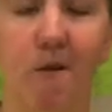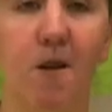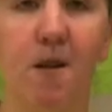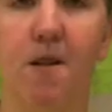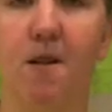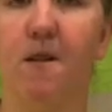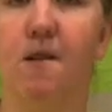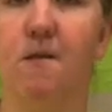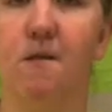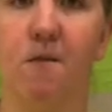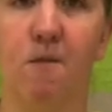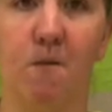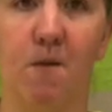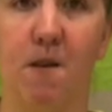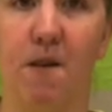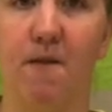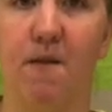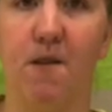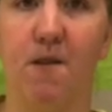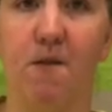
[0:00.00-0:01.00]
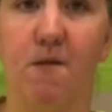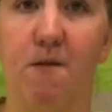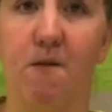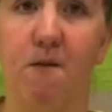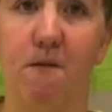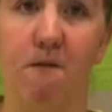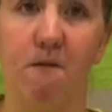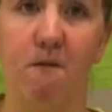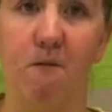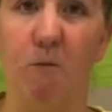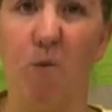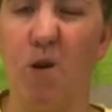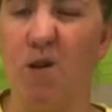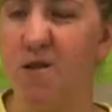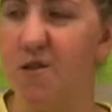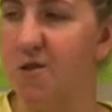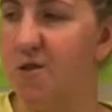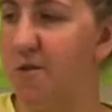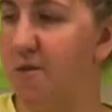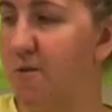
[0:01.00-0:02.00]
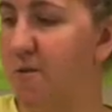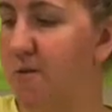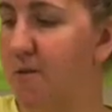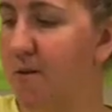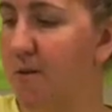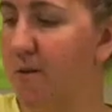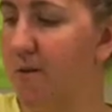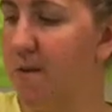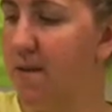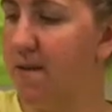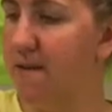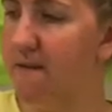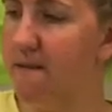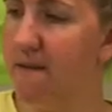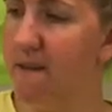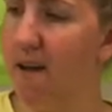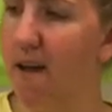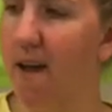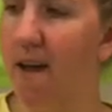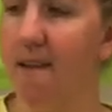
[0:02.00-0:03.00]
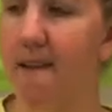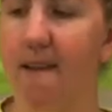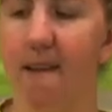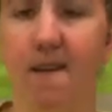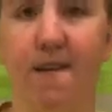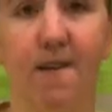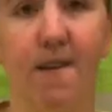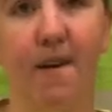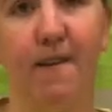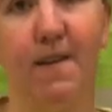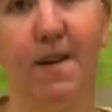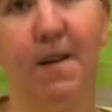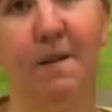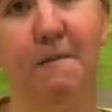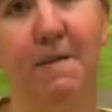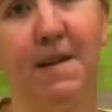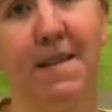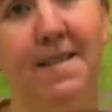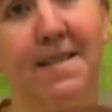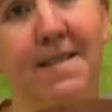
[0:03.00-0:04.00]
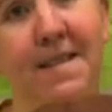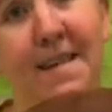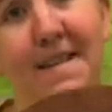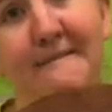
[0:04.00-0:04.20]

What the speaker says: glue, whatever you want to glue it. And then you have a completed sign.